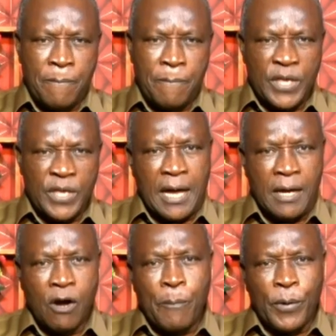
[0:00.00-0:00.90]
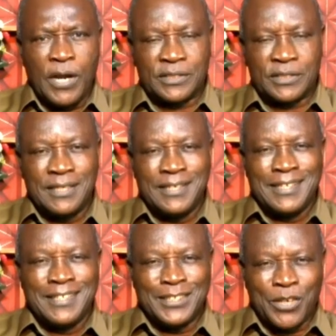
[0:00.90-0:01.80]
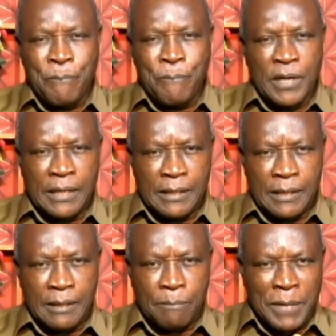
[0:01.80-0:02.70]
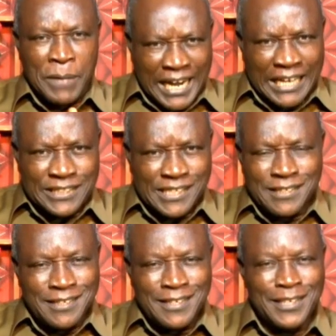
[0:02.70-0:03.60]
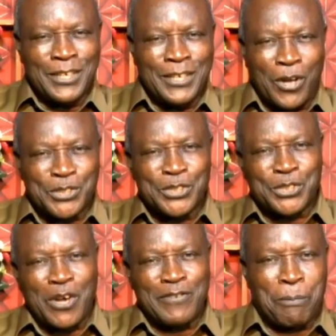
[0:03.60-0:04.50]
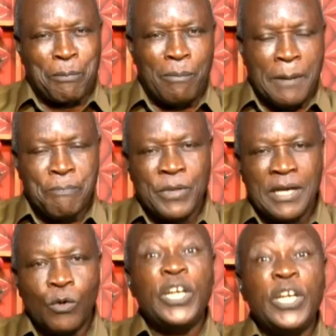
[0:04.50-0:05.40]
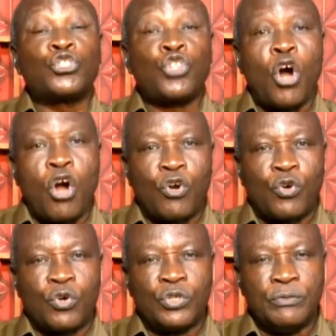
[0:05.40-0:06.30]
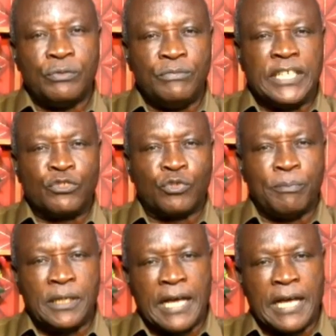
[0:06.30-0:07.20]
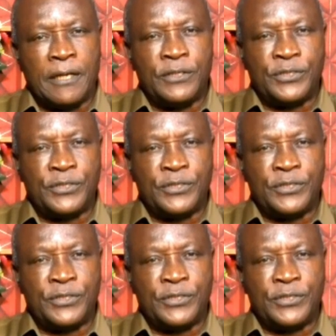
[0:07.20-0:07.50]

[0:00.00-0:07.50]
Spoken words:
opponents. So militarizing doesn't solve that problem. We need to talk, gentlemen and ladies.